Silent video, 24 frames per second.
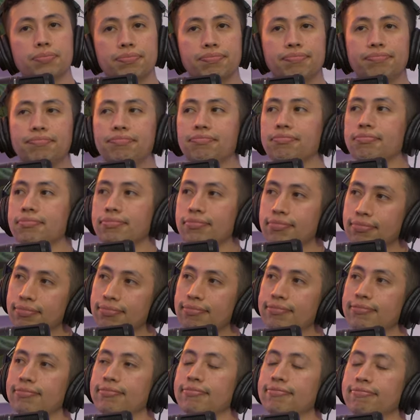shit and
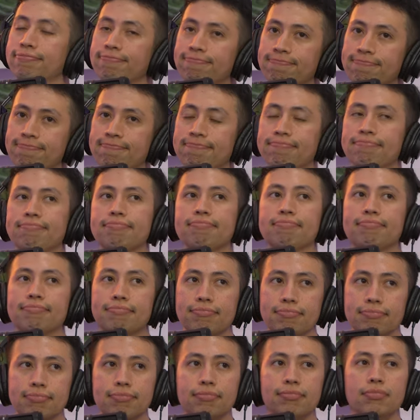then sometimes yeah.
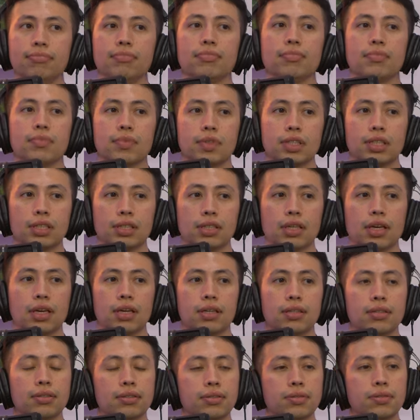Yeah.
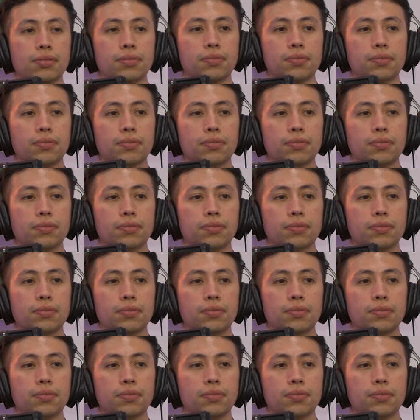It's crazy